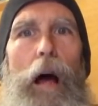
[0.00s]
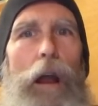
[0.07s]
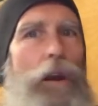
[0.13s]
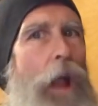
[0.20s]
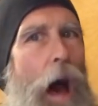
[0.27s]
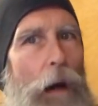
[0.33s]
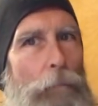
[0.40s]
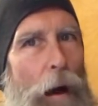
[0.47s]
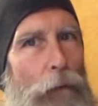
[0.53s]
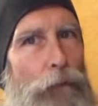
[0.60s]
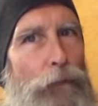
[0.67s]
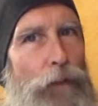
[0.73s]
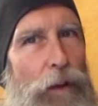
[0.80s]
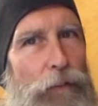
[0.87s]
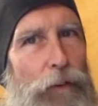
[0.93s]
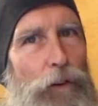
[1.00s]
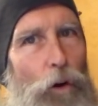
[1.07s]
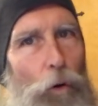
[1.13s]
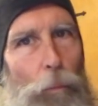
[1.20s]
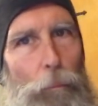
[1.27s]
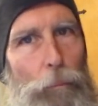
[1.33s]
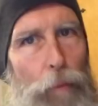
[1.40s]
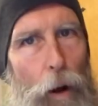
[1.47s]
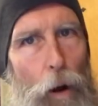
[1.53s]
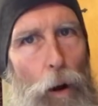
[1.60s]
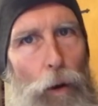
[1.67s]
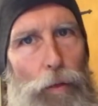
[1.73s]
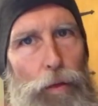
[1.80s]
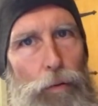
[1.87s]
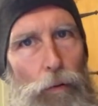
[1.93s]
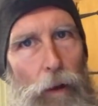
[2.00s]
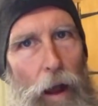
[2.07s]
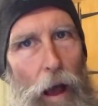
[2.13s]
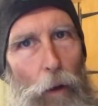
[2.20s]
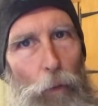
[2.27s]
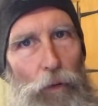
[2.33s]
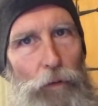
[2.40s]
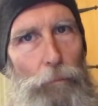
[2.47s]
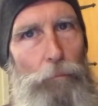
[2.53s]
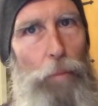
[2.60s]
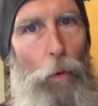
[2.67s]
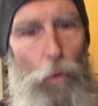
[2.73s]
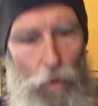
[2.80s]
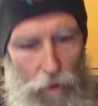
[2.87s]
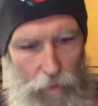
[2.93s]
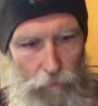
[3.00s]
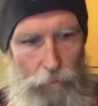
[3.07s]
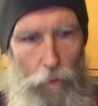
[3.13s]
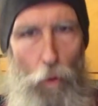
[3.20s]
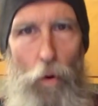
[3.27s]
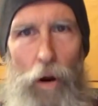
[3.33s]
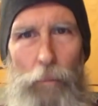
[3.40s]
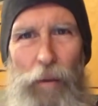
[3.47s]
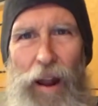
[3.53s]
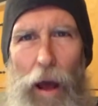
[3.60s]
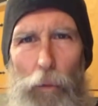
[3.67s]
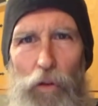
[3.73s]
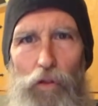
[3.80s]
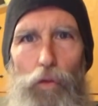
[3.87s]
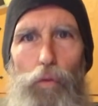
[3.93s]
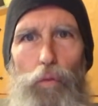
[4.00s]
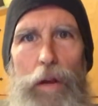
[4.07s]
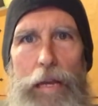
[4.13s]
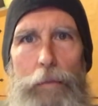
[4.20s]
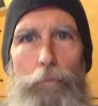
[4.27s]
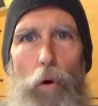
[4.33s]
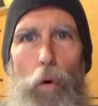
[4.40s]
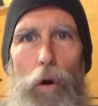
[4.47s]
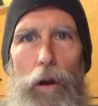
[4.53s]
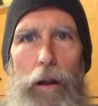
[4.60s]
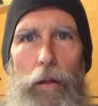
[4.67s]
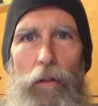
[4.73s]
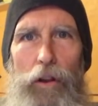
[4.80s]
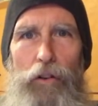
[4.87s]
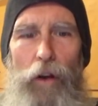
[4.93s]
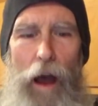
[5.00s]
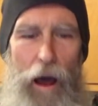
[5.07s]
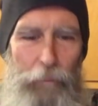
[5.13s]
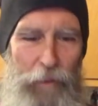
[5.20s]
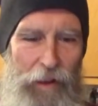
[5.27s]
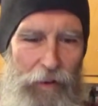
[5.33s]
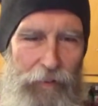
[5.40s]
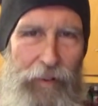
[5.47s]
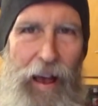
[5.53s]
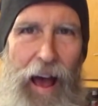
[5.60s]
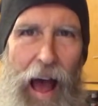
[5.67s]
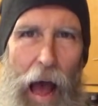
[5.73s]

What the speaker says: Not my physical birth when I was born, but I was reborn in the tropics.